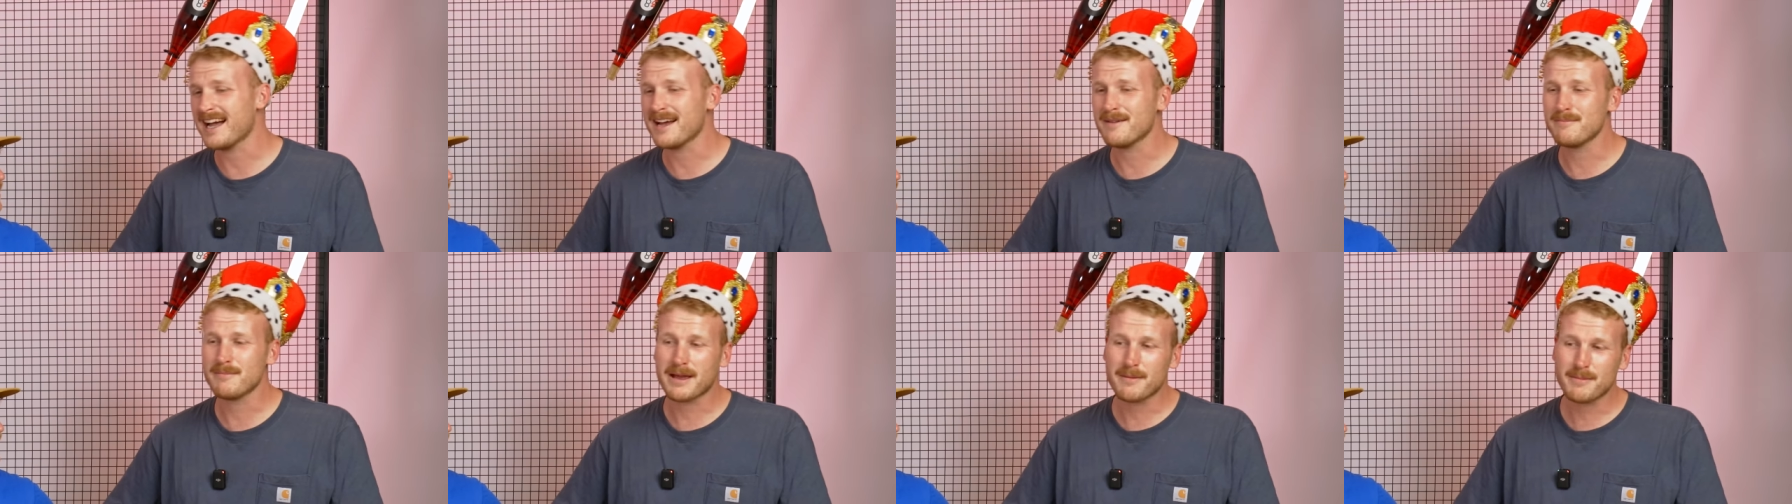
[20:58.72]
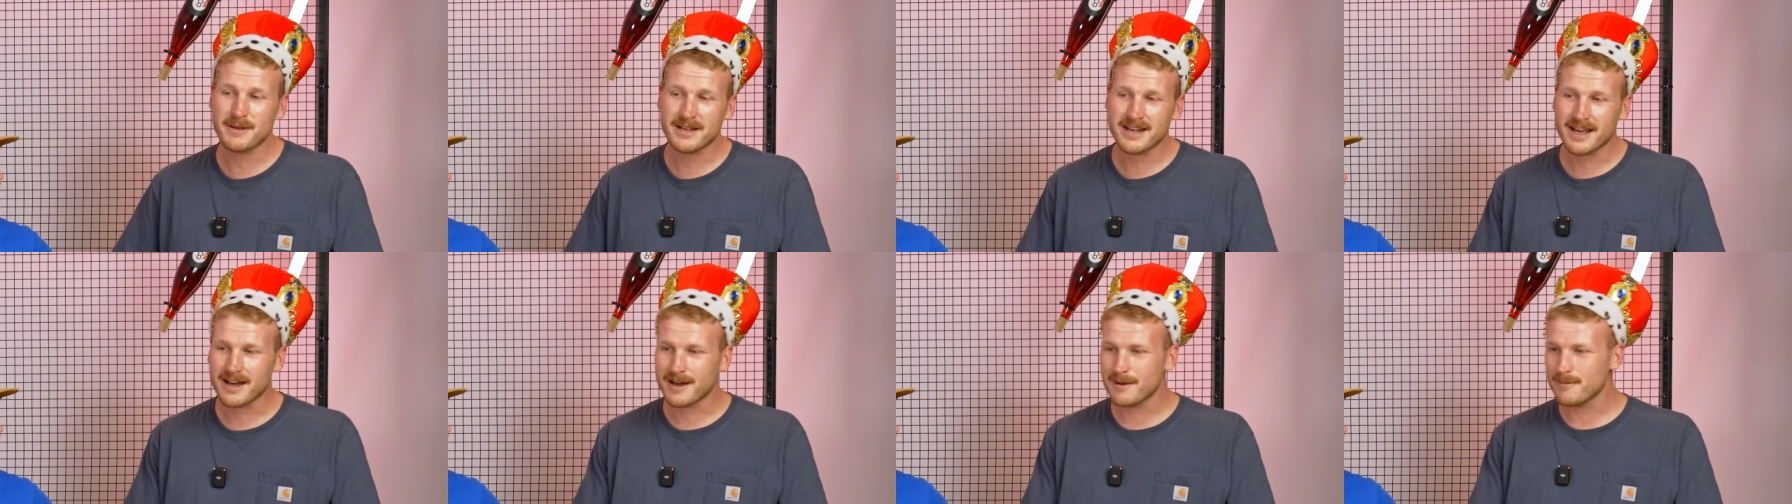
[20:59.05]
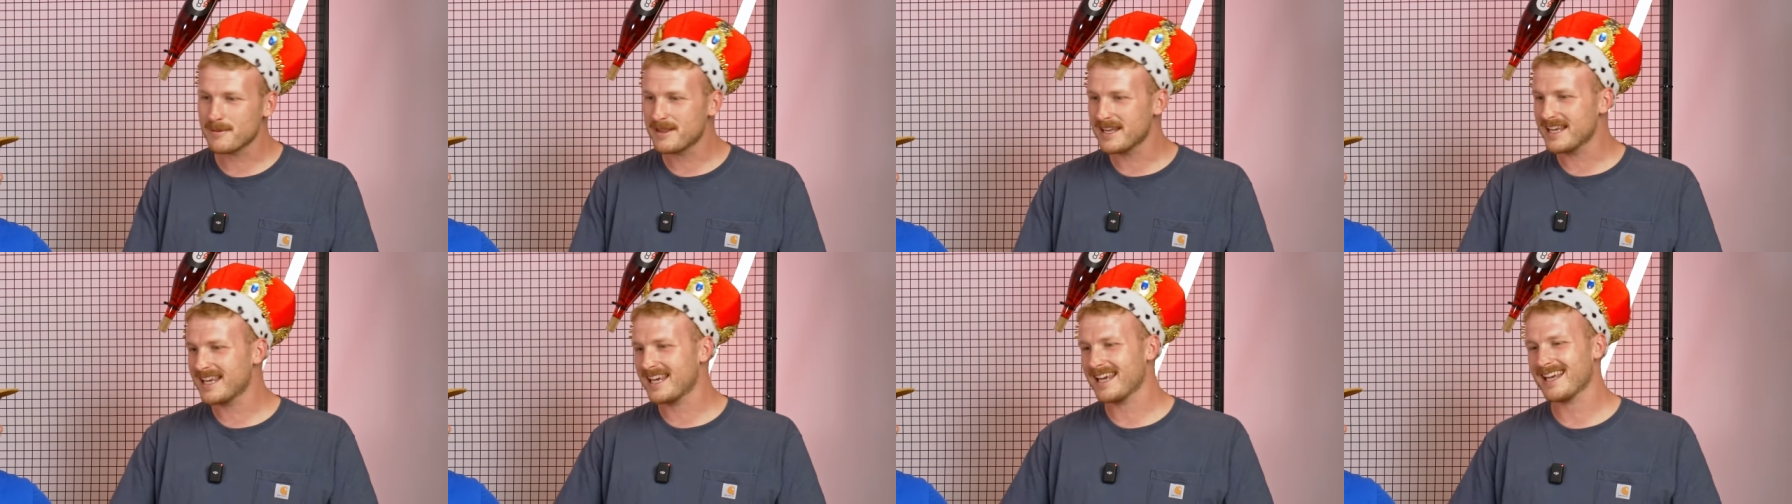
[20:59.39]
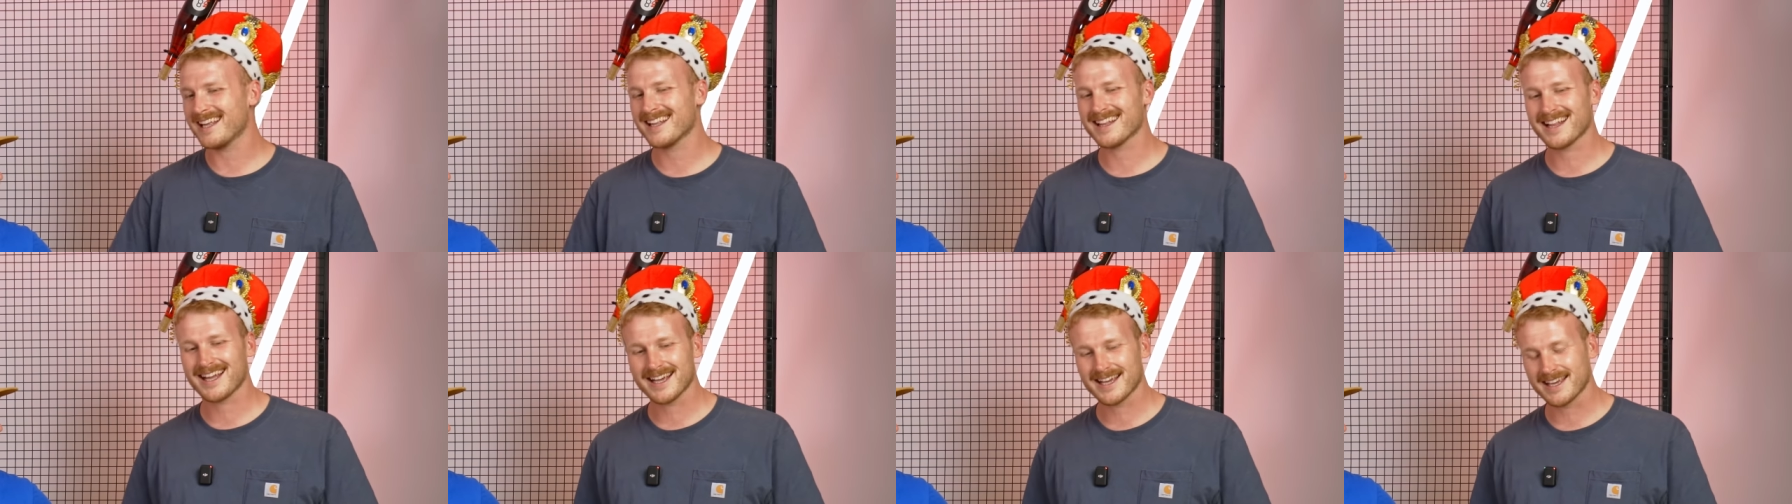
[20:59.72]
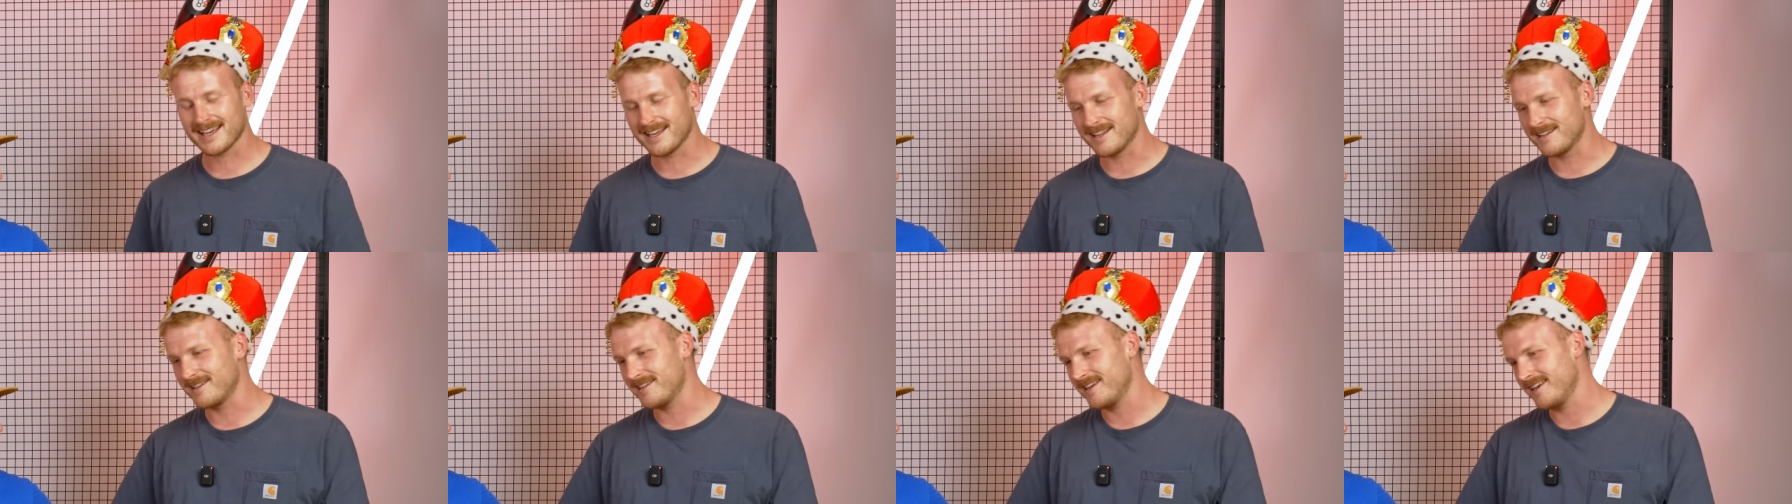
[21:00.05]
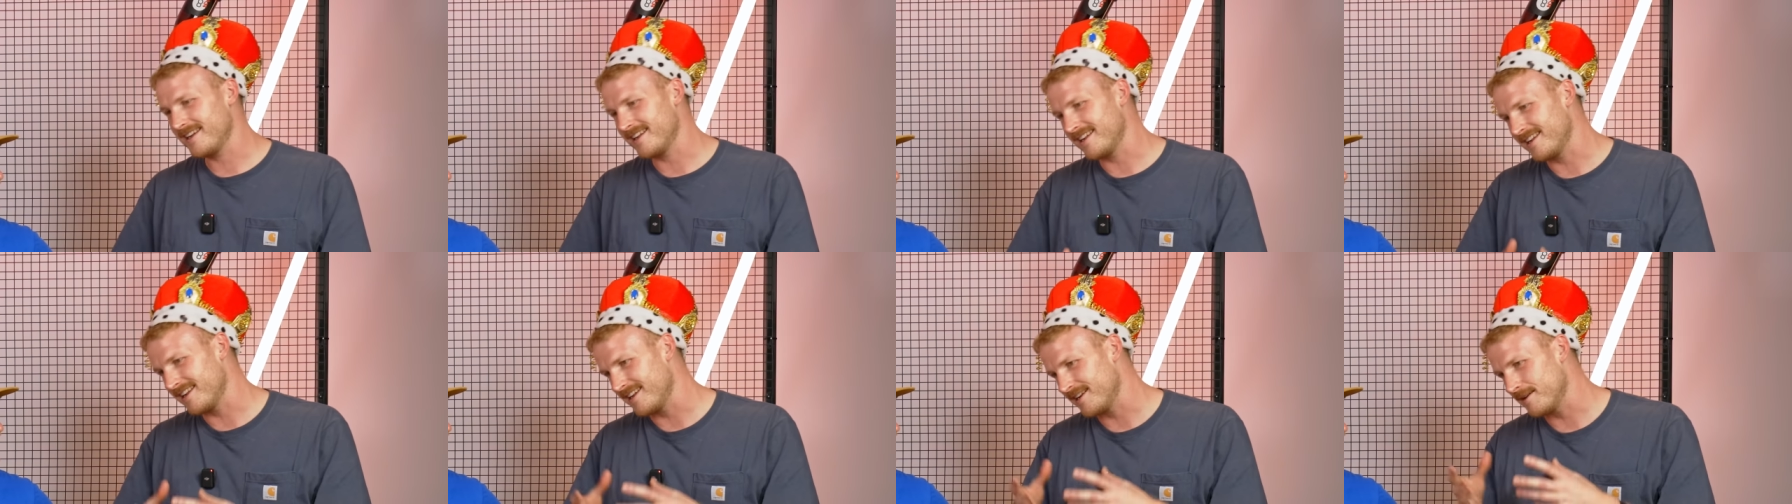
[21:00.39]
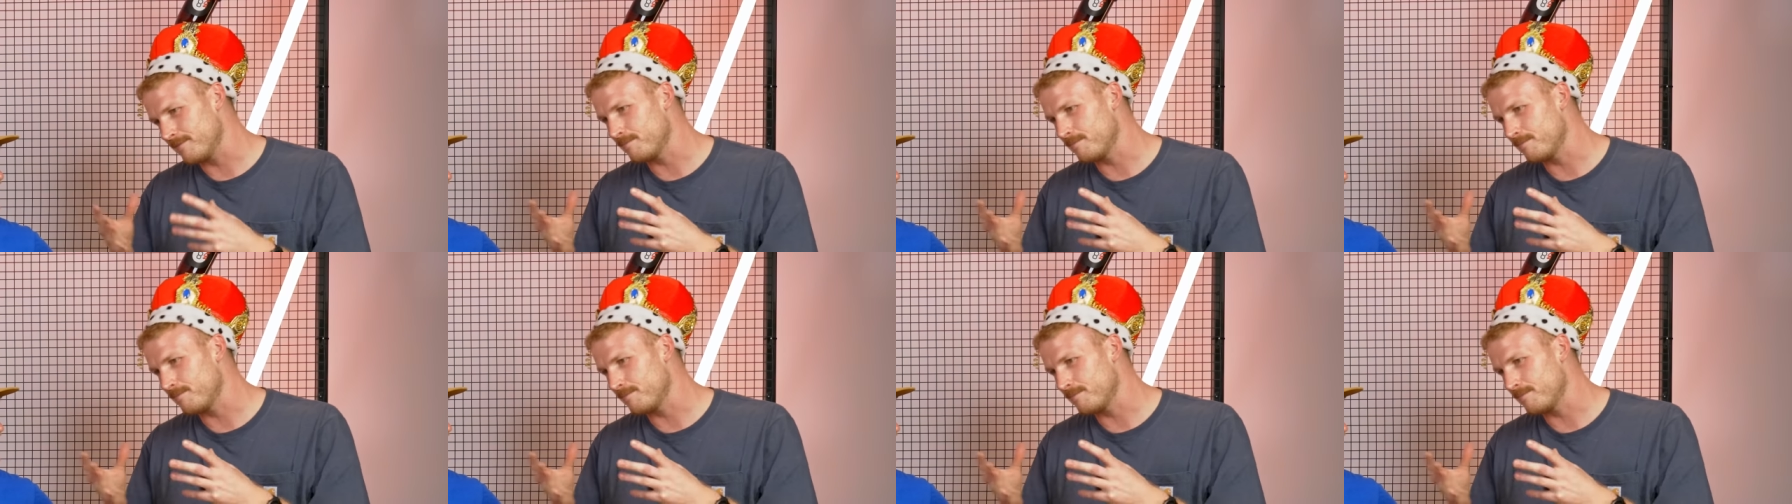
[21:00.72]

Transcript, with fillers: Maybe now I'm thinking like it